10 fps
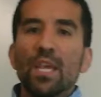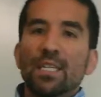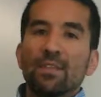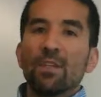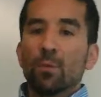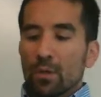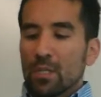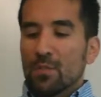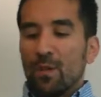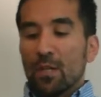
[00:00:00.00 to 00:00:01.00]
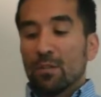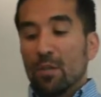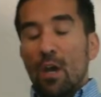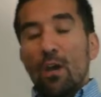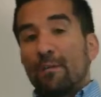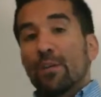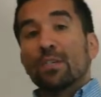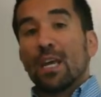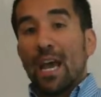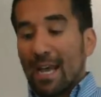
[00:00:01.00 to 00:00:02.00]
activity works as follows.
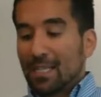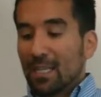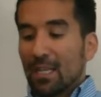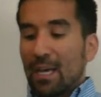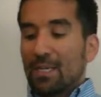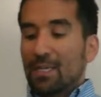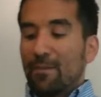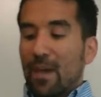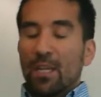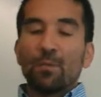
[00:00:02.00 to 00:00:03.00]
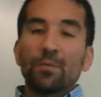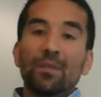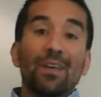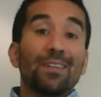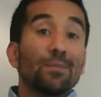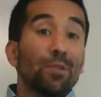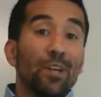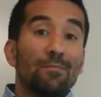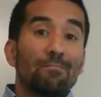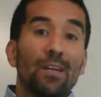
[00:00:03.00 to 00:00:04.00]
First, I ask the class if anyone would like to play
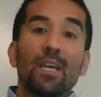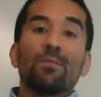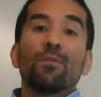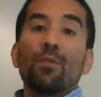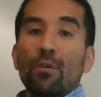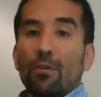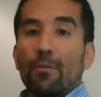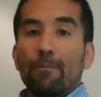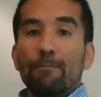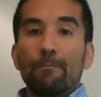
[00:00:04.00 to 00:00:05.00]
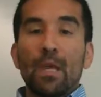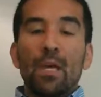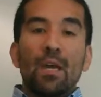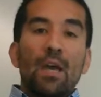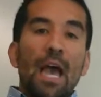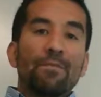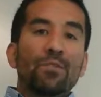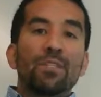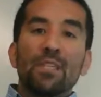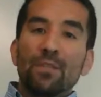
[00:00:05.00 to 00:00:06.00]
a game of cornhole. After
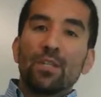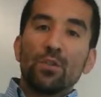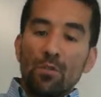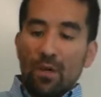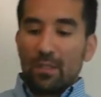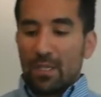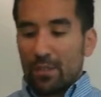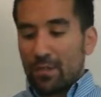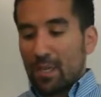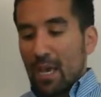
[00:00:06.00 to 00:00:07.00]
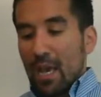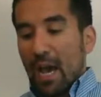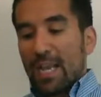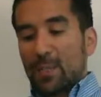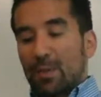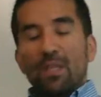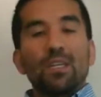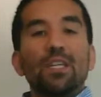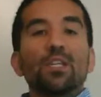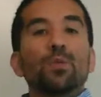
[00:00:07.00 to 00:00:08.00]
receiving 2 volunteers, I explain that
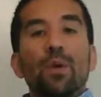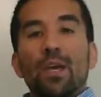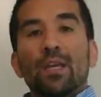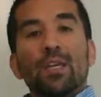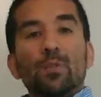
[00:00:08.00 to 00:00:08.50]
each bag